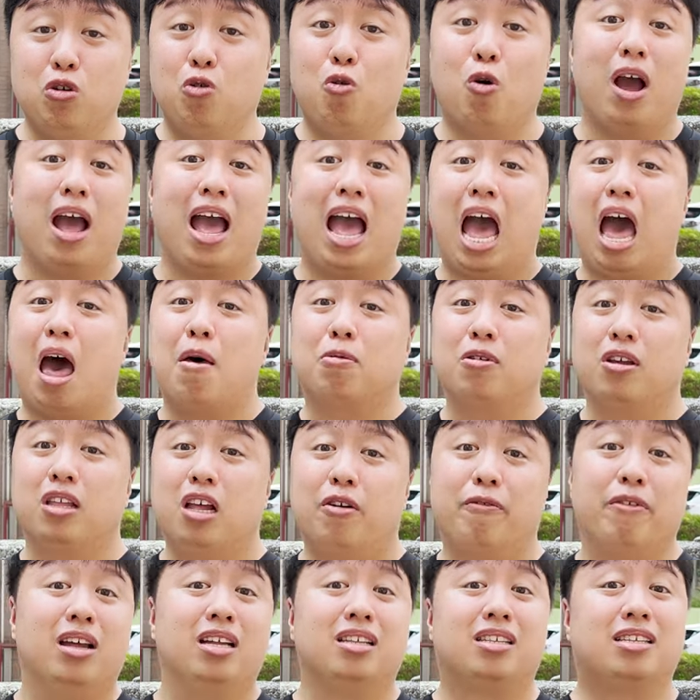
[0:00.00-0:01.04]
will absolutely
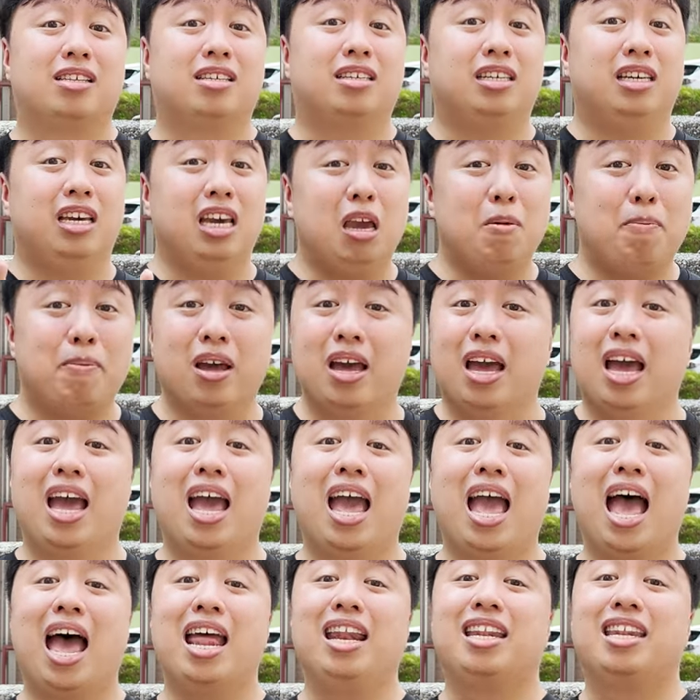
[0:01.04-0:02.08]
love it. It's cheap
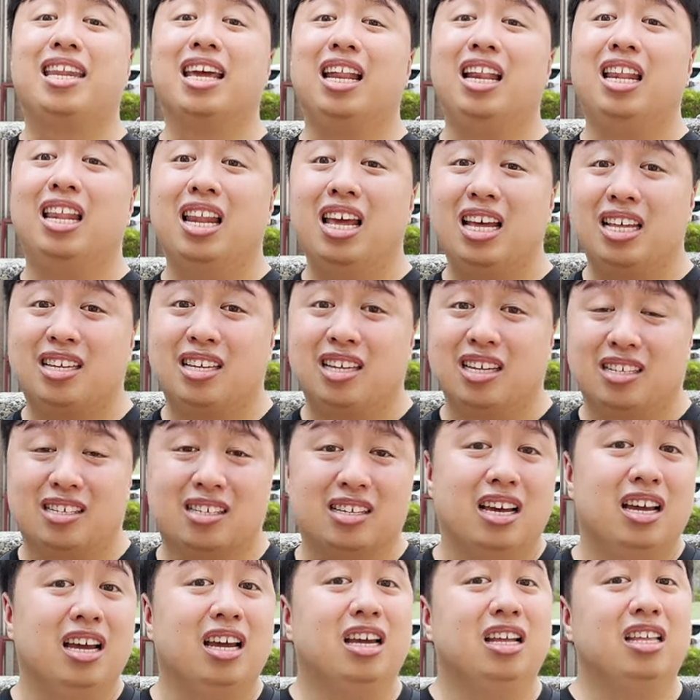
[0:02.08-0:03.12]
and delicious.
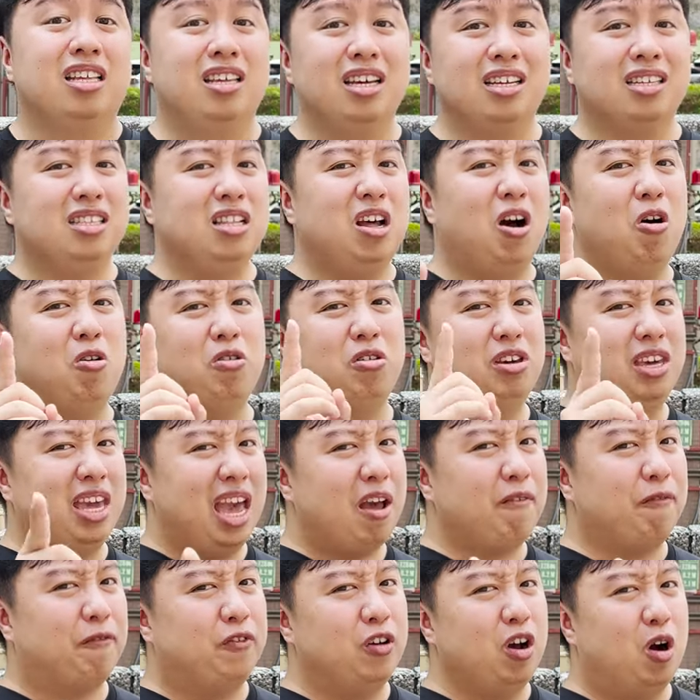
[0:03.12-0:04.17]
Just know you can't
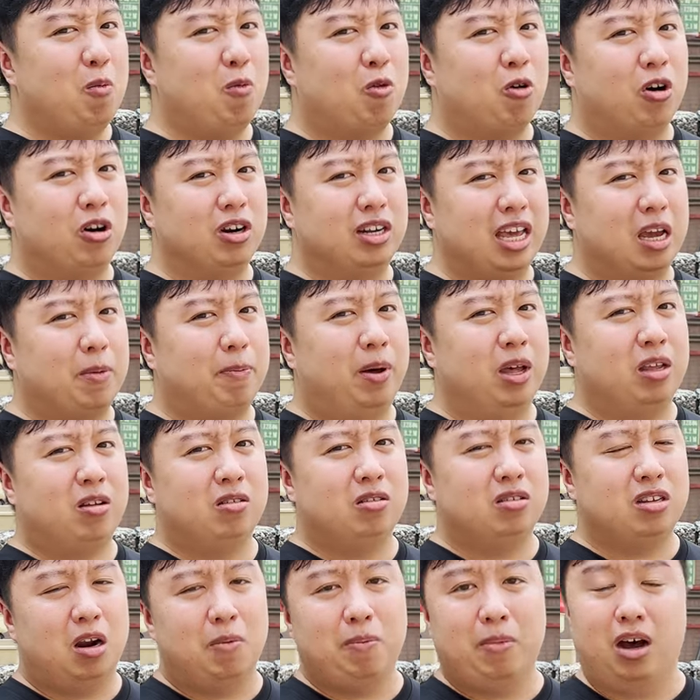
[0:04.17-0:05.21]
film or take pictures in
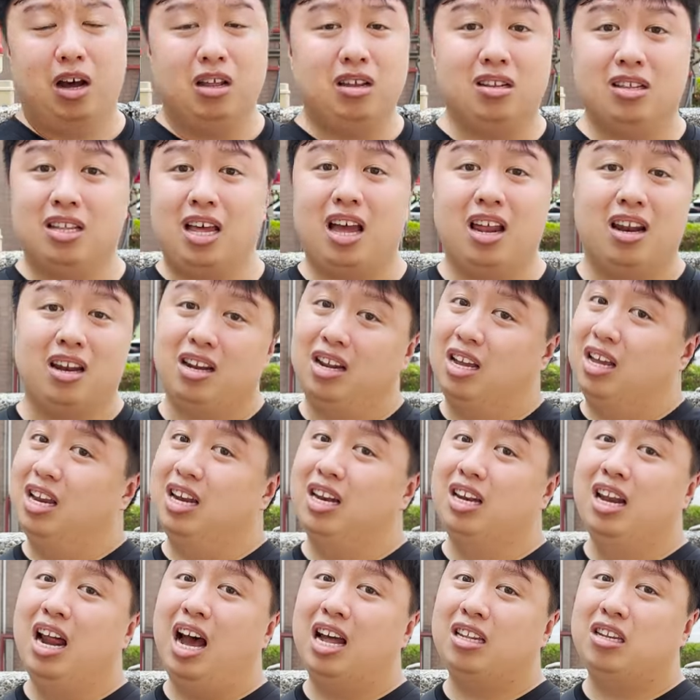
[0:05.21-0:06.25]
there, but other than that,
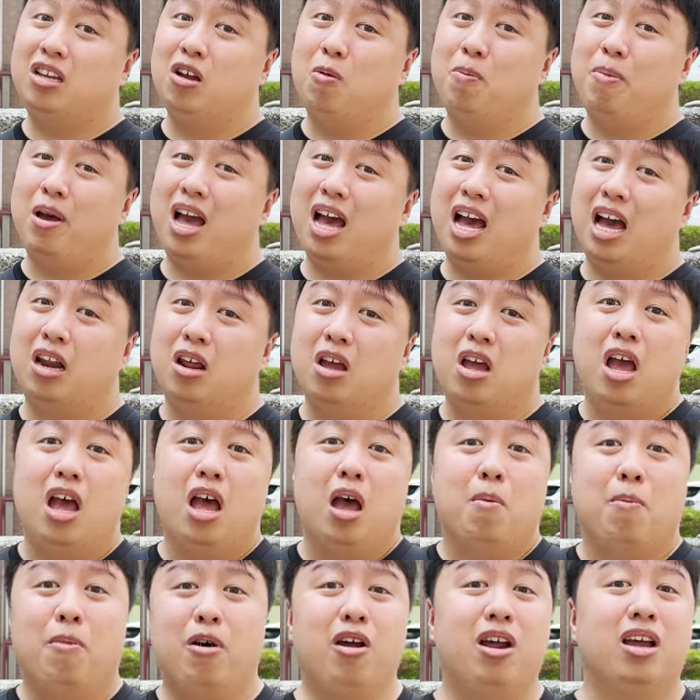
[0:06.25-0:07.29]
not too bad.
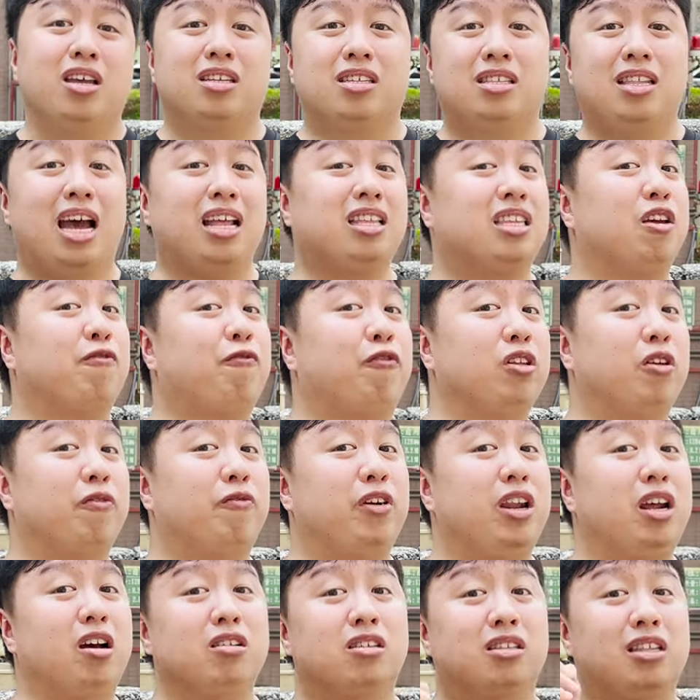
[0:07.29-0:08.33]
But anyways, that's it for the
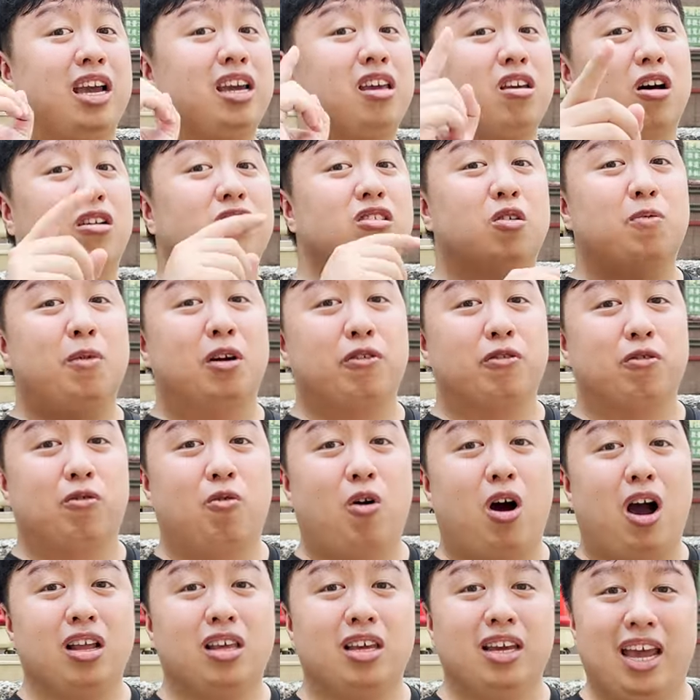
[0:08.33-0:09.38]
video. Thank you all so much for
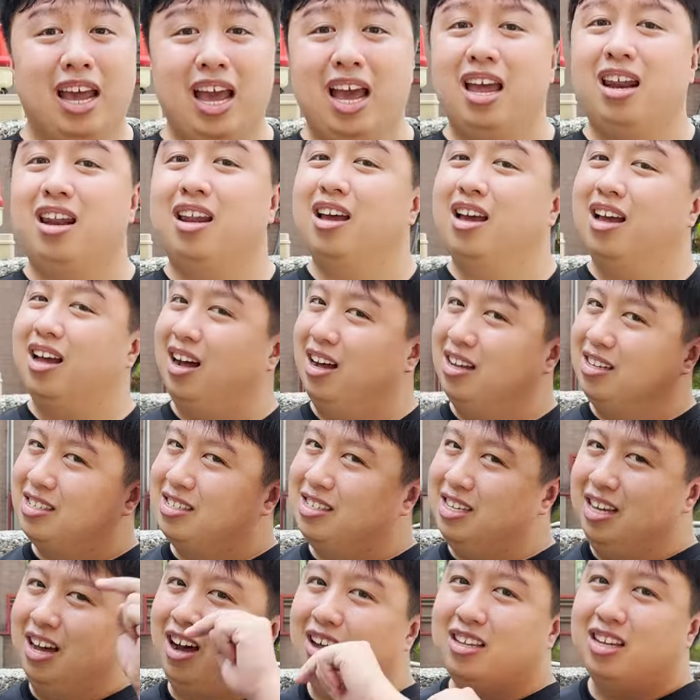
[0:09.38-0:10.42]
watching, and I'll see
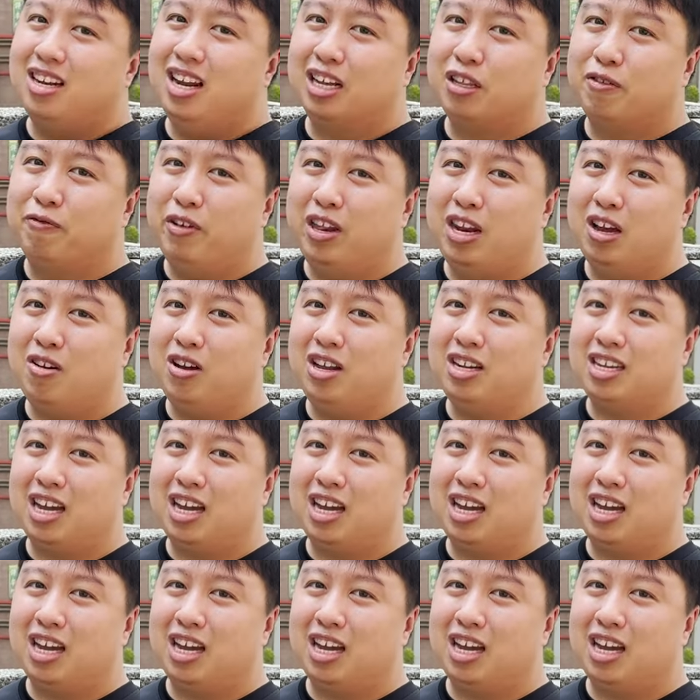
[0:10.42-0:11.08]
you on the next video in